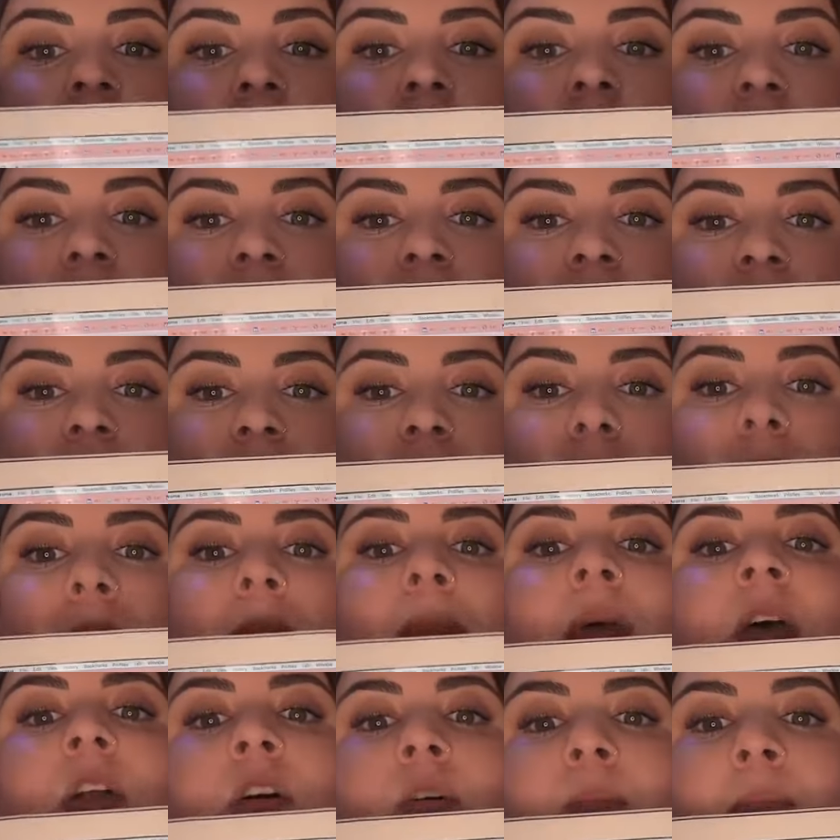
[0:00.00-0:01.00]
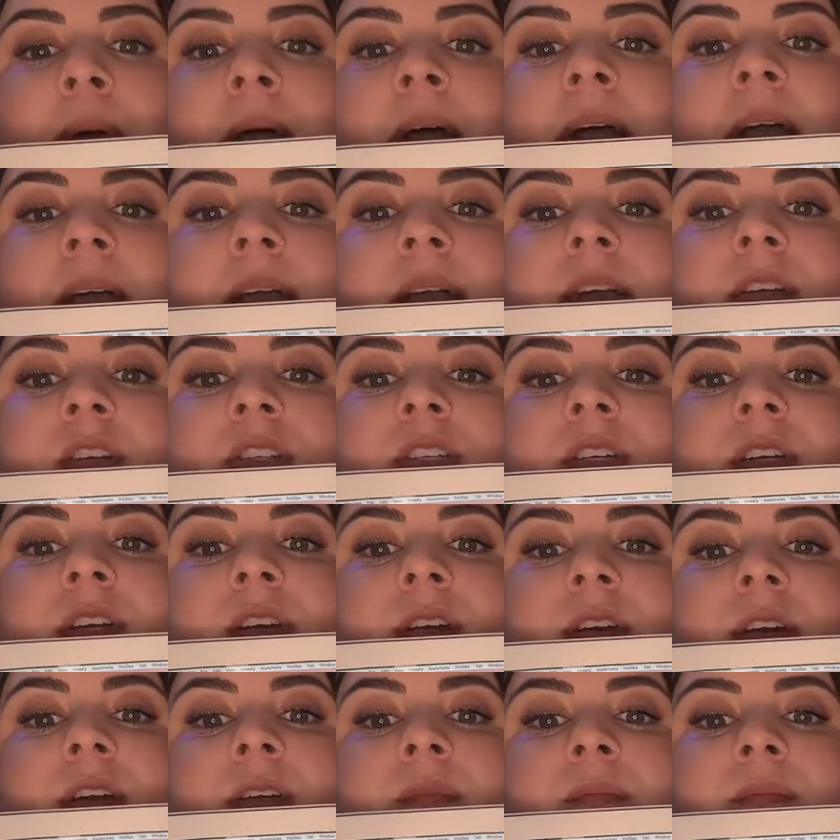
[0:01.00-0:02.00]
this middle package
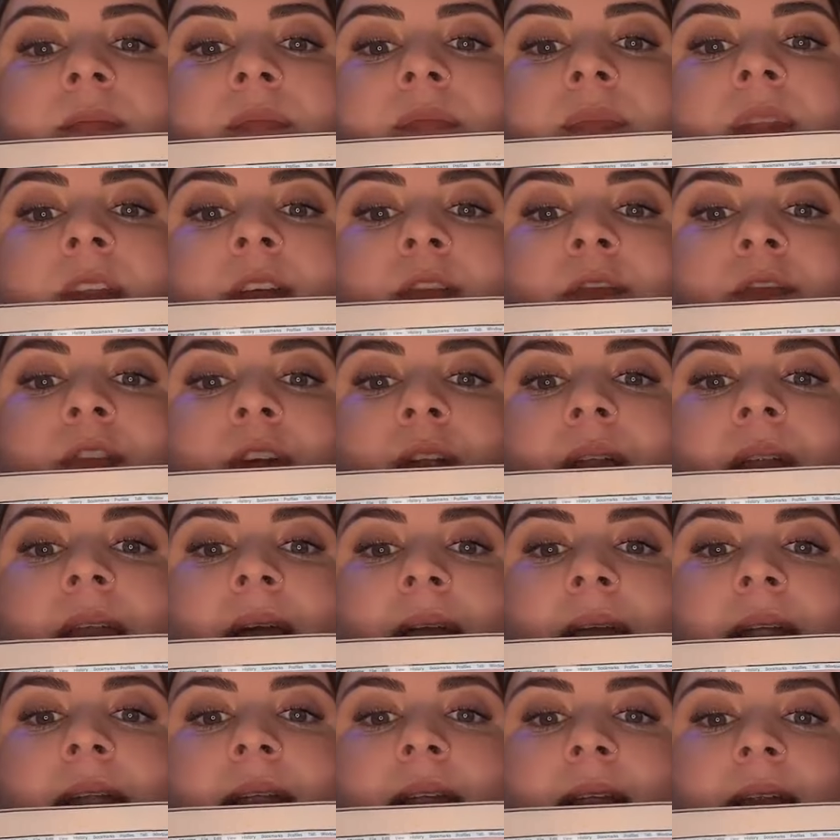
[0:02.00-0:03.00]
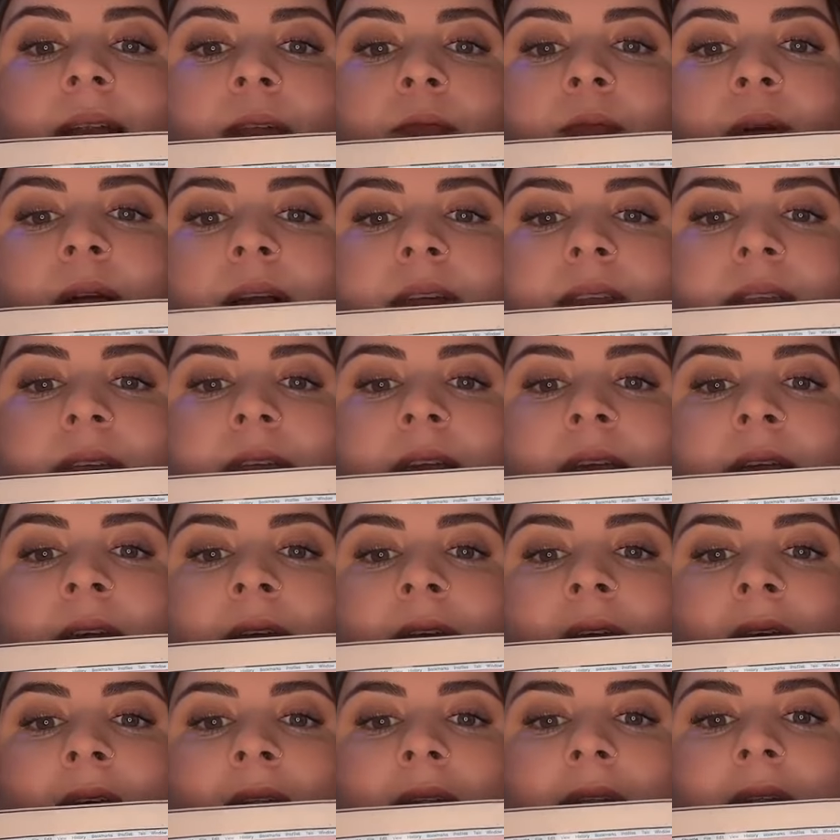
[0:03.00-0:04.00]
here for
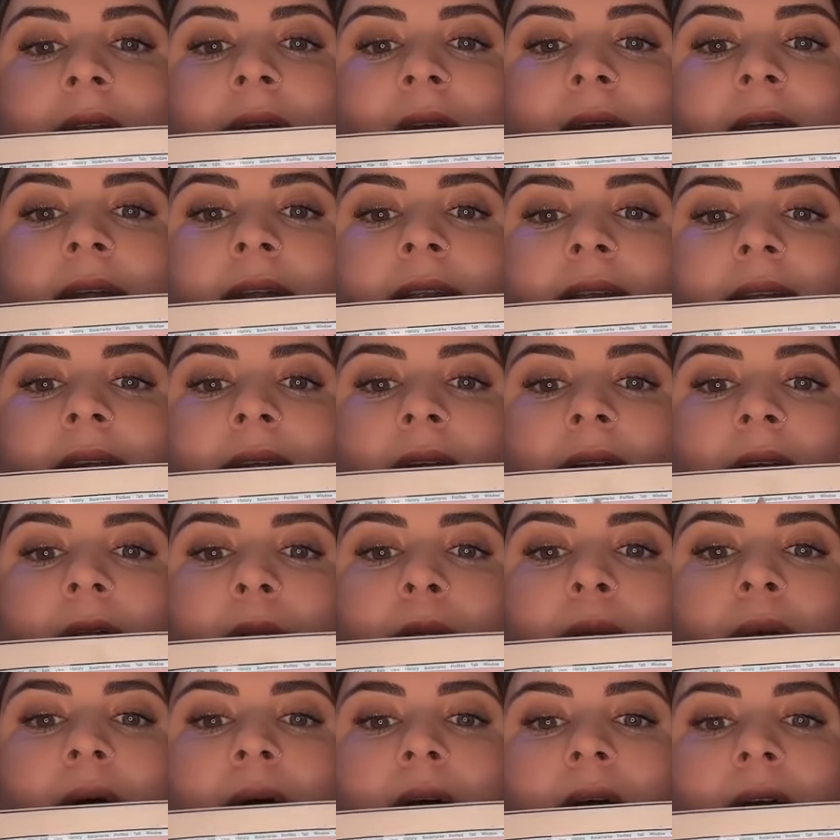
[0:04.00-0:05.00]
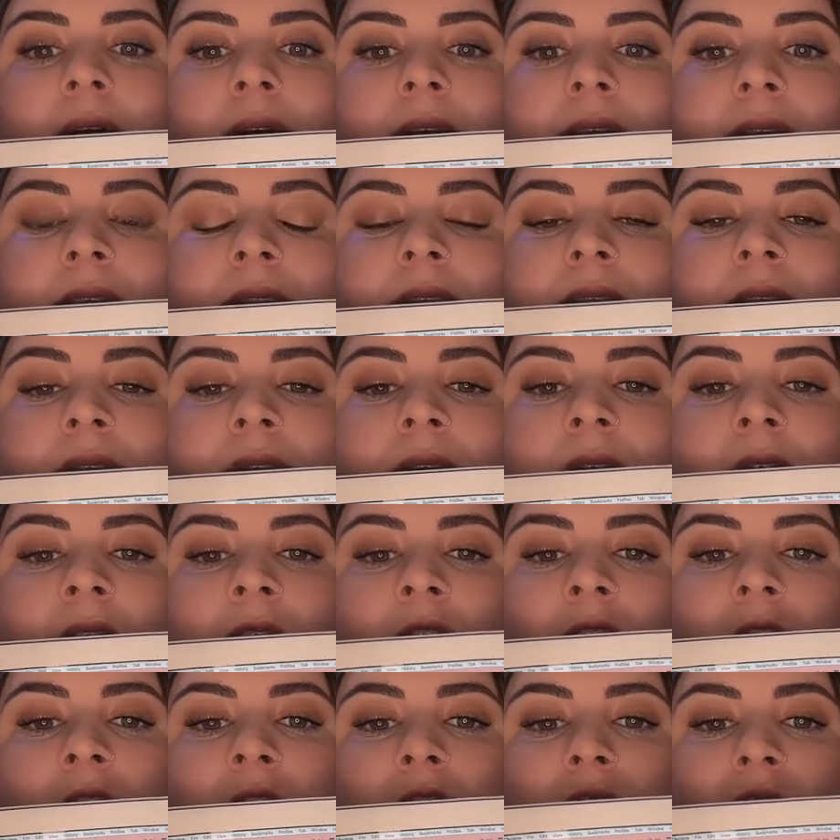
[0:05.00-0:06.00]
99 bucks.
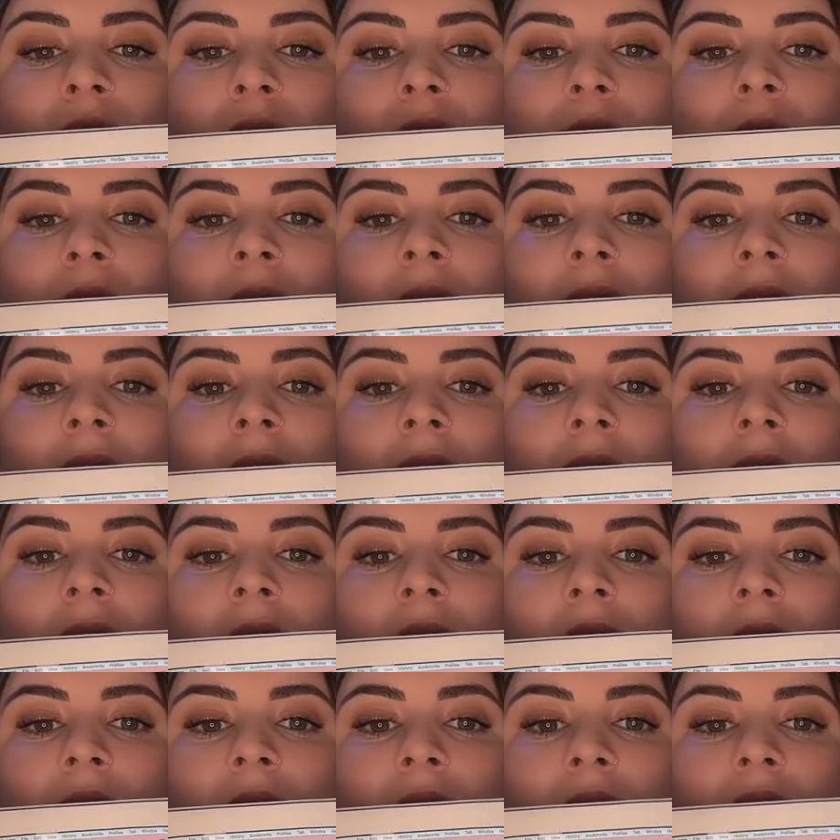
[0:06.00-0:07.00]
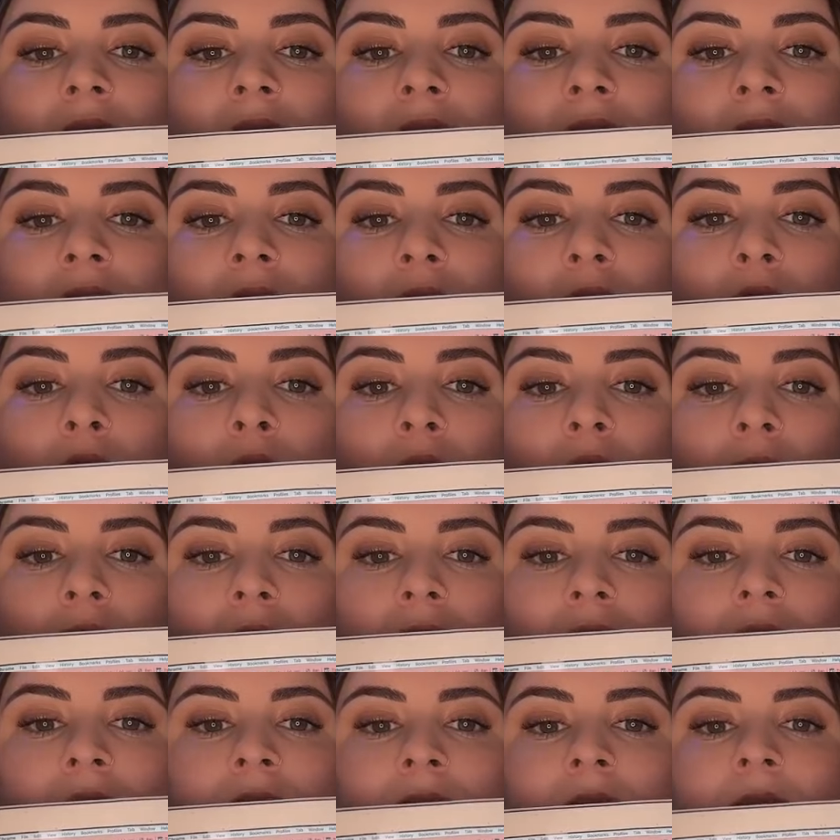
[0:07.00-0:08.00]
You get the
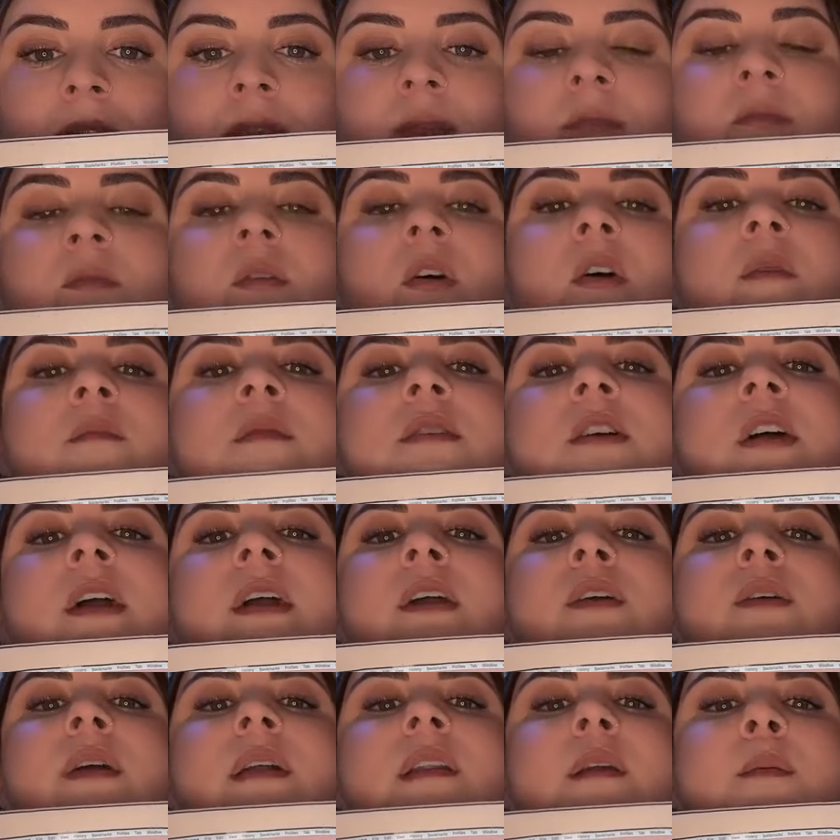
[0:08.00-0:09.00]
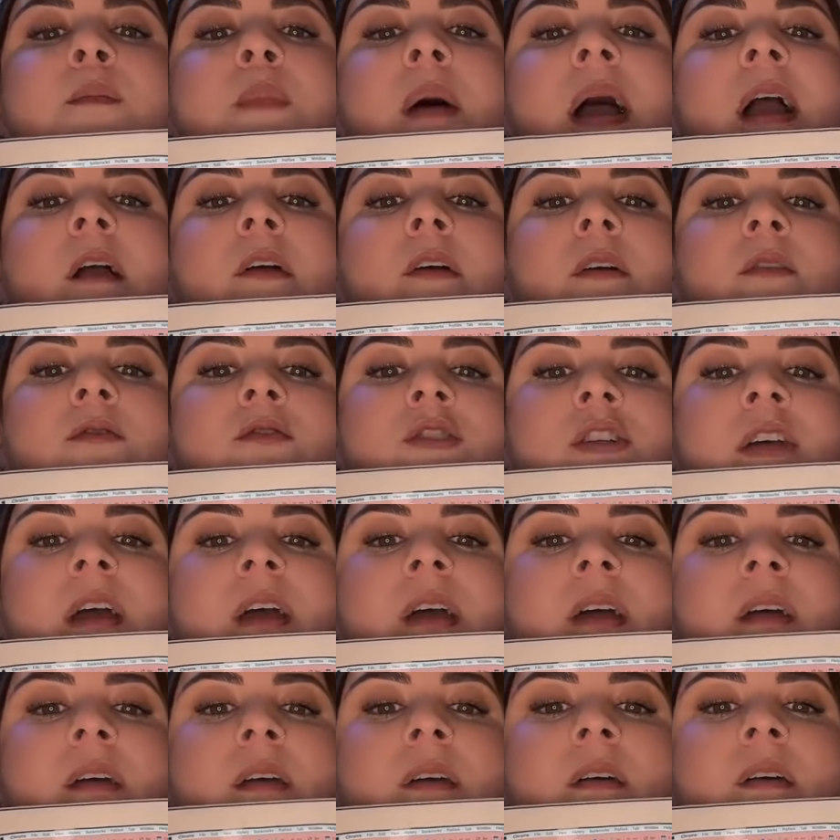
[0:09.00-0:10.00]
course, you get the background
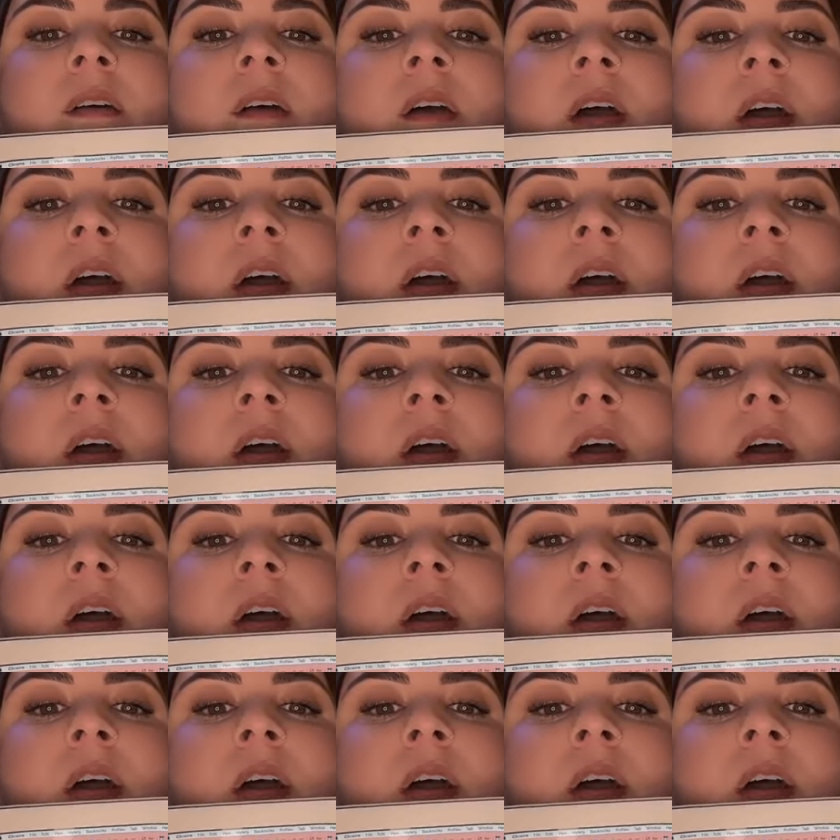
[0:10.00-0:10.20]
check,